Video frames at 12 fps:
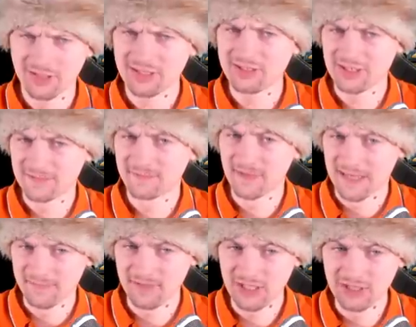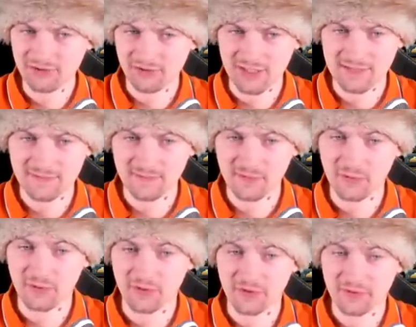so that's just five interest
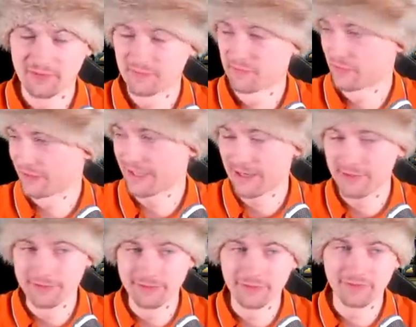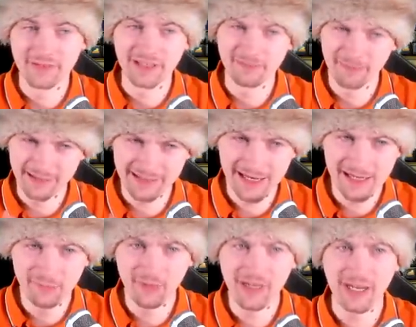for three thousand of that. But
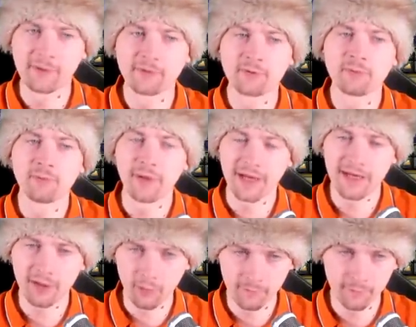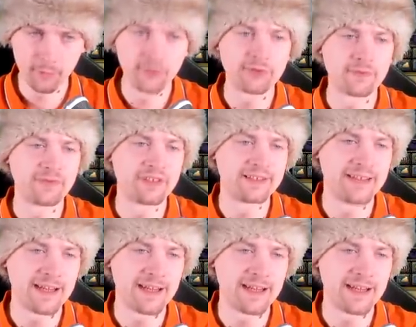anyway, I want to pay off most of this